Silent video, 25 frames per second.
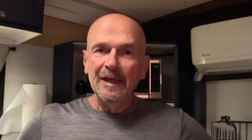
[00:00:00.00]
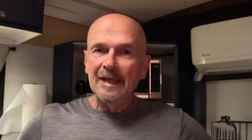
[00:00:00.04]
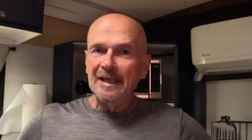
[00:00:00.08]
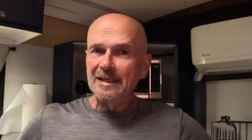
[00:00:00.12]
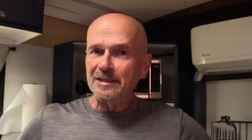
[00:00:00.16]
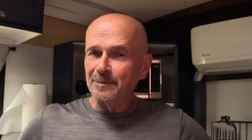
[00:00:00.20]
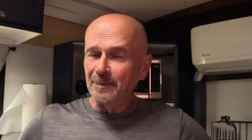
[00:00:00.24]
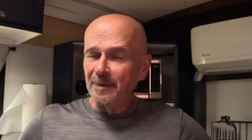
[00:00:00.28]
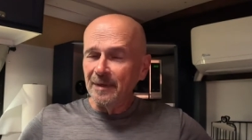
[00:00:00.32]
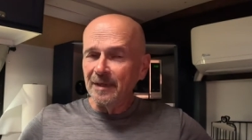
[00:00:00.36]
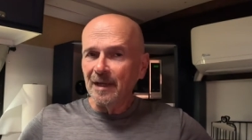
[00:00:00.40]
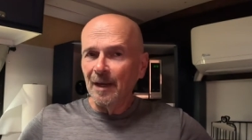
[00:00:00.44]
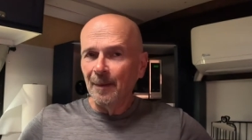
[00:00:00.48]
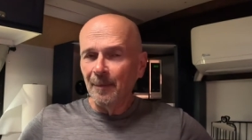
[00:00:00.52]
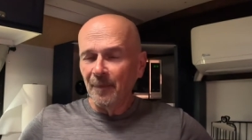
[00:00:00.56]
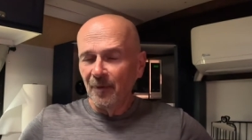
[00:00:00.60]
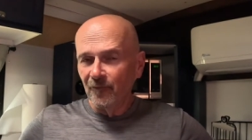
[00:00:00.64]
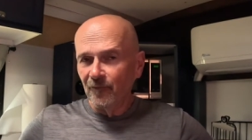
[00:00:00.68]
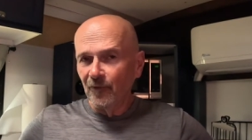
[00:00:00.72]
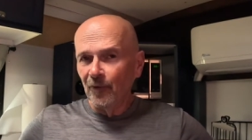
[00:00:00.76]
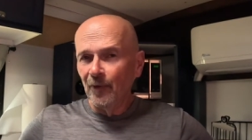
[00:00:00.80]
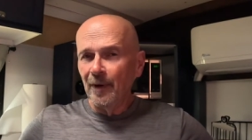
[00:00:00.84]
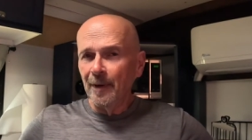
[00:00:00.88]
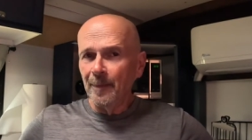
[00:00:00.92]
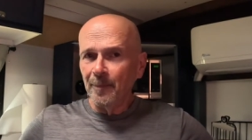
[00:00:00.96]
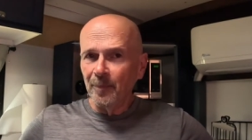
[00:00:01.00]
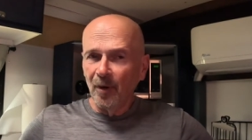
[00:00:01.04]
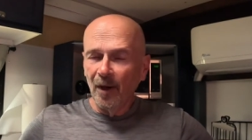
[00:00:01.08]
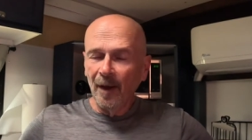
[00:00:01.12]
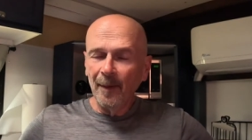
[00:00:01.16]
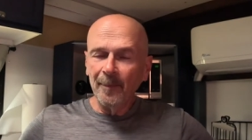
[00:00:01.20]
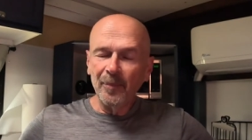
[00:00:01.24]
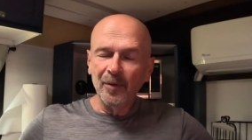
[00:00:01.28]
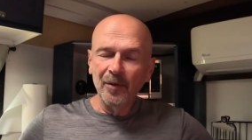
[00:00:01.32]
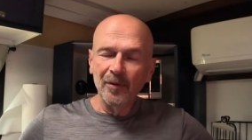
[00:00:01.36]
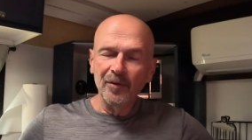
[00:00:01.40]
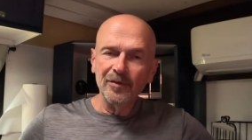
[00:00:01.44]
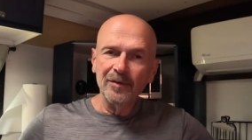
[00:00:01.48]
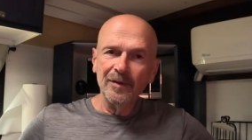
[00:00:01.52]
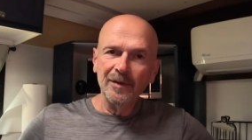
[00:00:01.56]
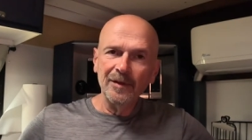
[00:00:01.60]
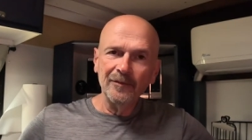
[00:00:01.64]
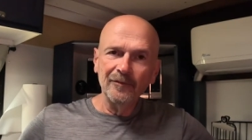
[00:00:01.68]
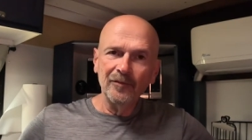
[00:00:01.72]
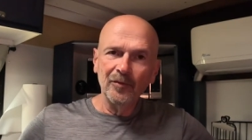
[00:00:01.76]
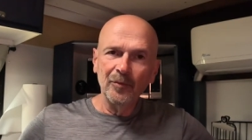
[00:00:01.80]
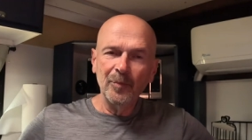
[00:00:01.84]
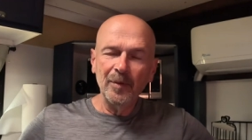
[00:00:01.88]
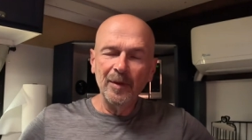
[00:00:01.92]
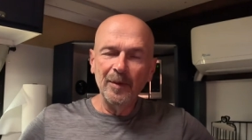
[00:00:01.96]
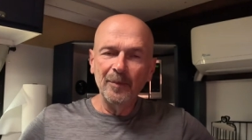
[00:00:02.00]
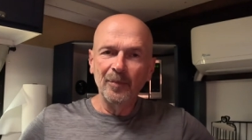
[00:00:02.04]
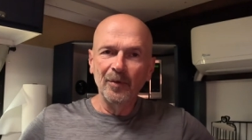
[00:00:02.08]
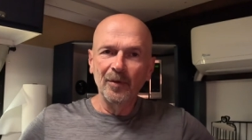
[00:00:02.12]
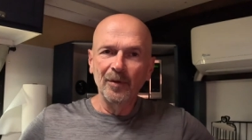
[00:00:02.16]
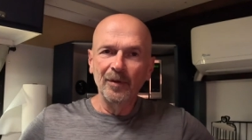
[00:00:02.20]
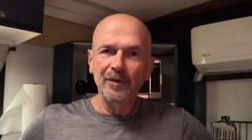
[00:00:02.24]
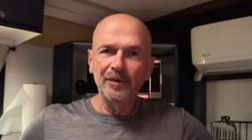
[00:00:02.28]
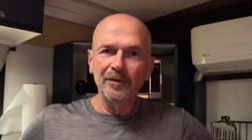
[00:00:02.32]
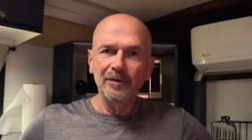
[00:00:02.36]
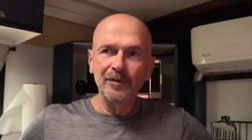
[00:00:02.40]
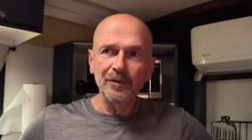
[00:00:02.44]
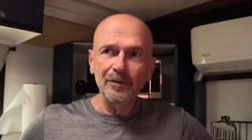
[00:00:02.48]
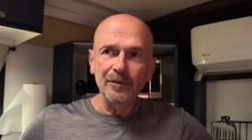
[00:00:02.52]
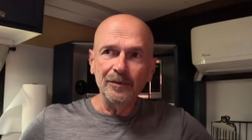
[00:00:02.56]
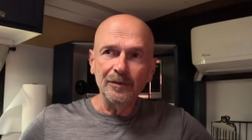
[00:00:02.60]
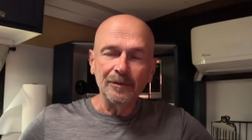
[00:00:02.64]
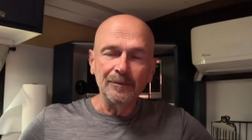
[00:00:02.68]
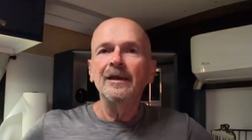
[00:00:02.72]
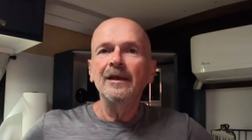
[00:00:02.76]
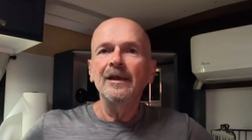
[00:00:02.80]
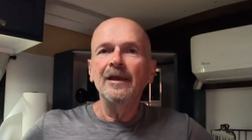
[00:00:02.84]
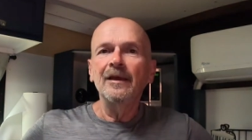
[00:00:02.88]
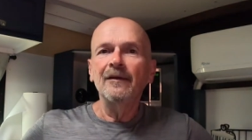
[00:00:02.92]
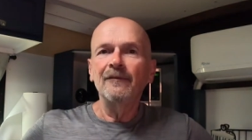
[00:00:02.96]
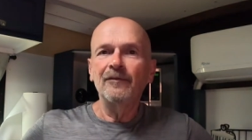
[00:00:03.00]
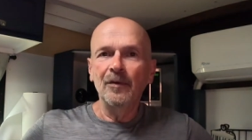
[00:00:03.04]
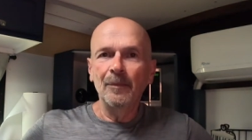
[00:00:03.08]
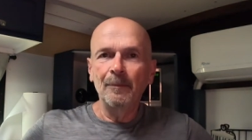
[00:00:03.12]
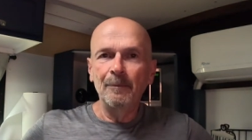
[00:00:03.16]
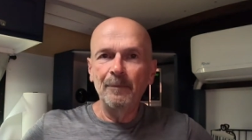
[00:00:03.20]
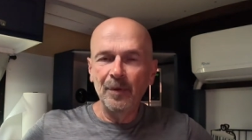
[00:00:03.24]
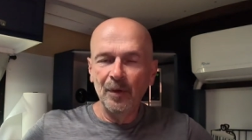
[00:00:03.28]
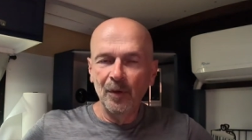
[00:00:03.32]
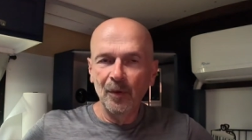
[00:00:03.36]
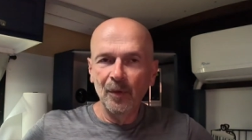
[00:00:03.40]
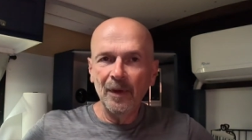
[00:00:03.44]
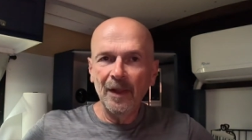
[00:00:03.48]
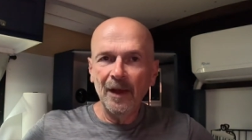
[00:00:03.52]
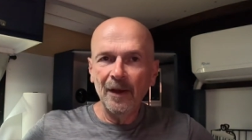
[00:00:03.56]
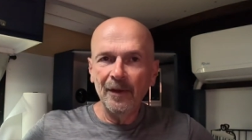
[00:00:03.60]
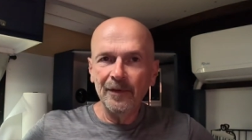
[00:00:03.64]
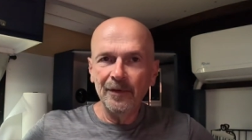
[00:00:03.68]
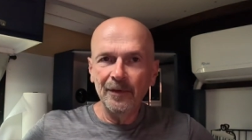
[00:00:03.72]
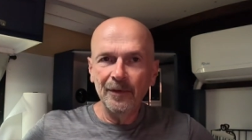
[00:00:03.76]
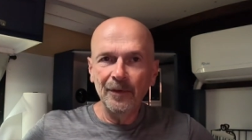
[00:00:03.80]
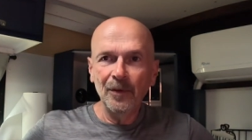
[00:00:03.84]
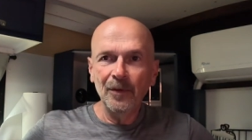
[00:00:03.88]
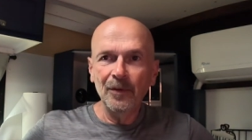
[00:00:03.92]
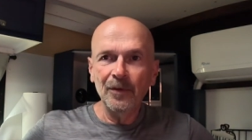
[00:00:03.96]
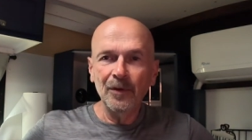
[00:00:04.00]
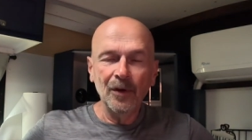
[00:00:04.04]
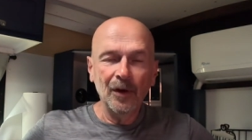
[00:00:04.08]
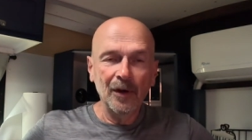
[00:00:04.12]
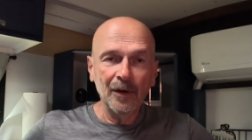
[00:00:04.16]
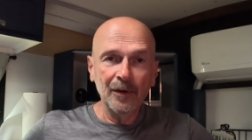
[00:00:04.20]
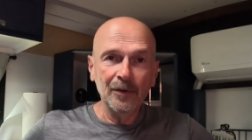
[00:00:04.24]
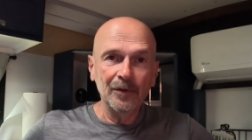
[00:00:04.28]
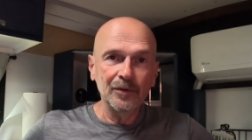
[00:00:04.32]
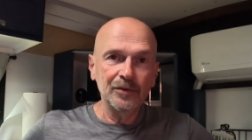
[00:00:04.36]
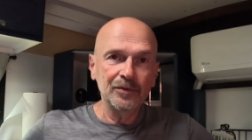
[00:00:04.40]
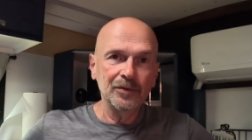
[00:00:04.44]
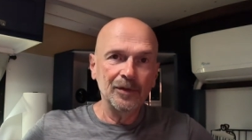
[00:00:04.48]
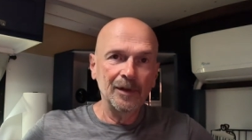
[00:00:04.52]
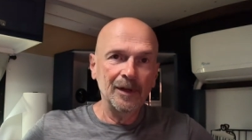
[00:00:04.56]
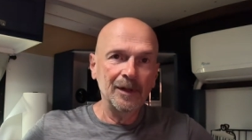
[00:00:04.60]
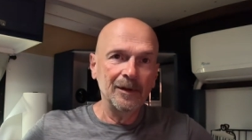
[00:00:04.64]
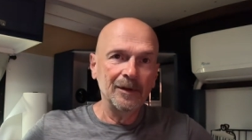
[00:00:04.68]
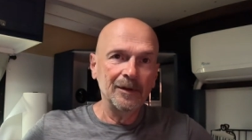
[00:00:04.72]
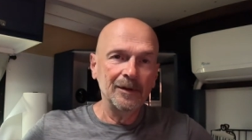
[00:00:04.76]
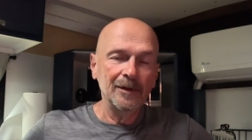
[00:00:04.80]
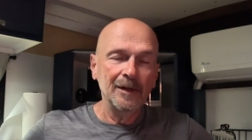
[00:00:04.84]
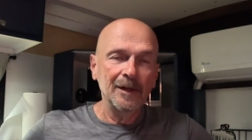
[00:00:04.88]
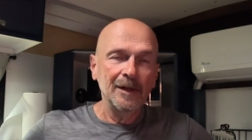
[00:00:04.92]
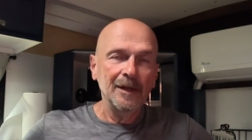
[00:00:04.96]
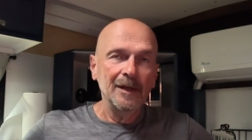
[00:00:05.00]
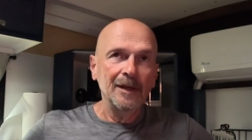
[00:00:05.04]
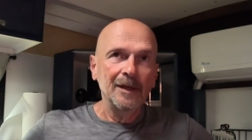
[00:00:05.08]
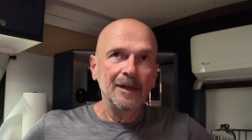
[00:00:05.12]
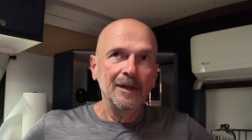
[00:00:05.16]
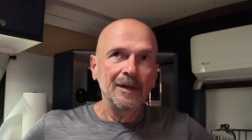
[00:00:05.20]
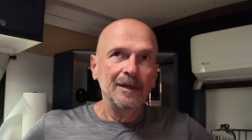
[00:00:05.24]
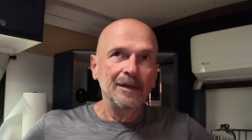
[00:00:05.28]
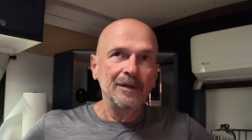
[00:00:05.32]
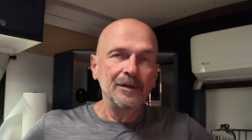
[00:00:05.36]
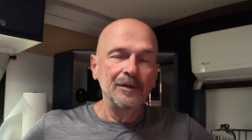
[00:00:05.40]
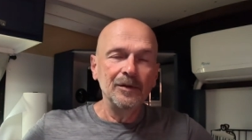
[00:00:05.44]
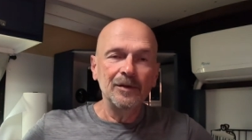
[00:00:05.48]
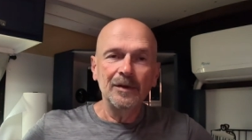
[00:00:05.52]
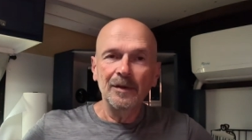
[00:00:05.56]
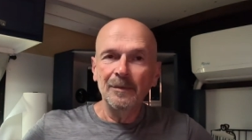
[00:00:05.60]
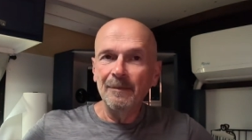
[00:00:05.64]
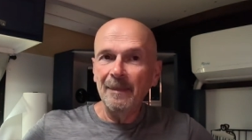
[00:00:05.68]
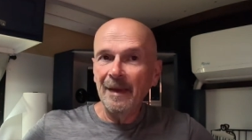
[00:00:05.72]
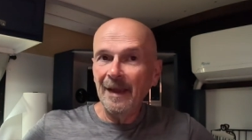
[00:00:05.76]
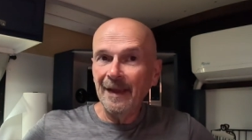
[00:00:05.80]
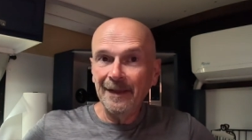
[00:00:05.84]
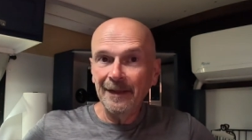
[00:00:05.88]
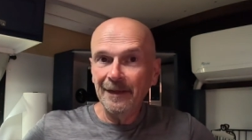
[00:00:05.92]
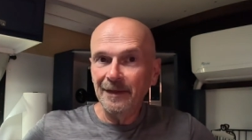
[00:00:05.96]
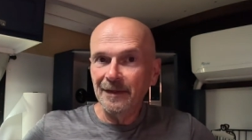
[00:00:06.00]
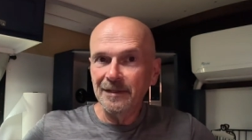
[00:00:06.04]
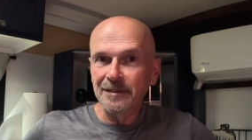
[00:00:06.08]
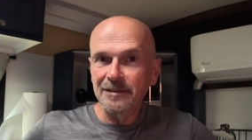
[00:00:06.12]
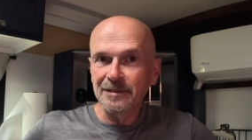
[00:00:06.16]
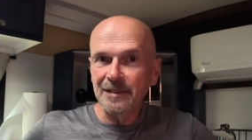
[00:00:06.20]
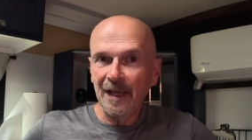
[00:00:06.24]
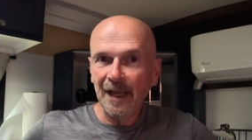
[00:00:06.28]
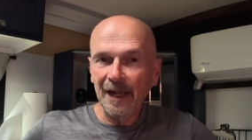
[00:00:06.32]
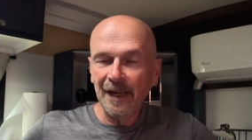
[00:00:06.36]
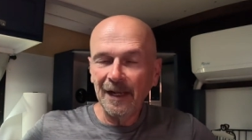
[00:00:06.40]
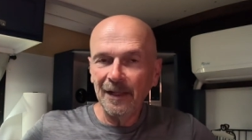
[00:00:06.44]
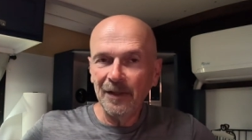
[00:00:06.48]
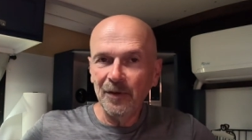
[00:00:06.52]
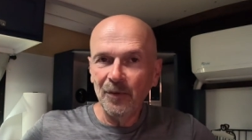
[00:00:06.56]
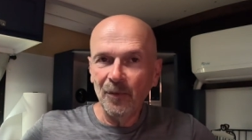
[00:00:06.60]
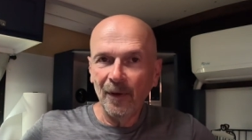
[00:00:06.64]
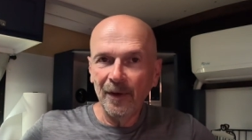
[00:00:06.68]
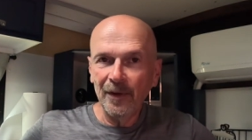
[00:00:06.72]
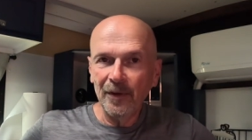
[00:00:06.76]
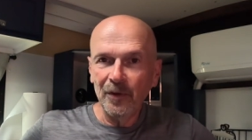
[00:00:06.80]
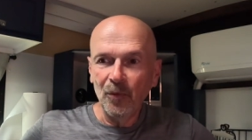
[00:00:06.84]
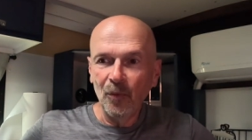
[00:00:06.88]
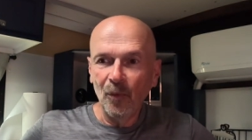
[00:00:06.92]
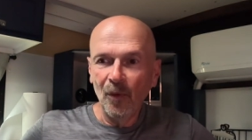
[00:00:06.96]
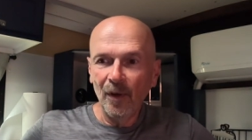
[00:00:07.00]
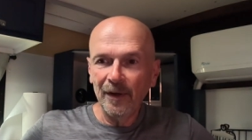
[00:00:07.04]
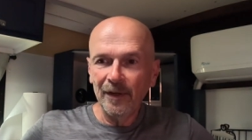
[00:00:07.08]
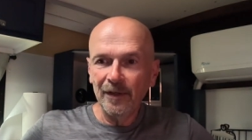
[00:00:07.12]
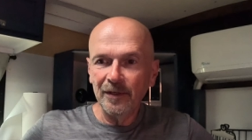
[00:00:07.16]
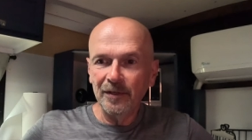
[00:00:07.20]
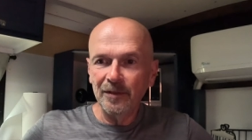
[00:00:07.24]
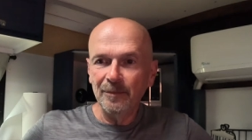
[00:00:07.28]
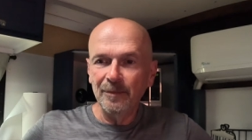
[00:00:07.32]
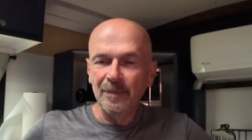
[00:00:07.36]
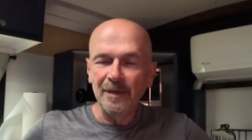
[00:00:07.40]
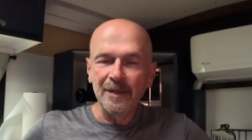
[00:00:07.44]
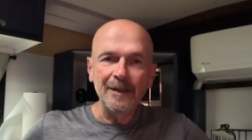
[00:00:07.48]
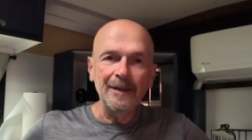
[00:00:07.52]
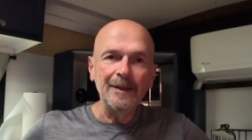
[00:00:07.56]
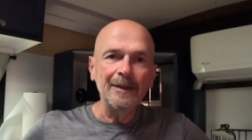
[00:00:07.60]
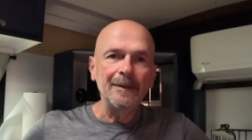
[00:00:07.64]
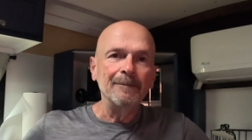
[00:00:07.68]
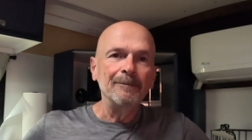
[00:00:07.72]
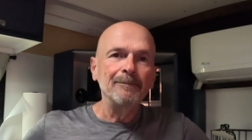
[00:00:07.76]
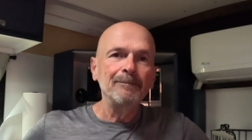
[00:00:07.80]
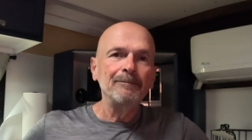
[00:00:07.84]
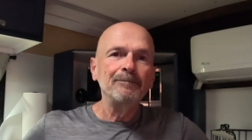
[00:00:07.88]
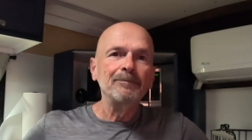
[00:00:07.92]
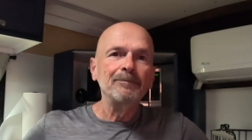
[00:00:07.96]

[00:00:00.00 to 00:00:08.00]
It's become a very popular thing for people to do. If you build out your own cargo trailer, you can make it exactly what you want it to be.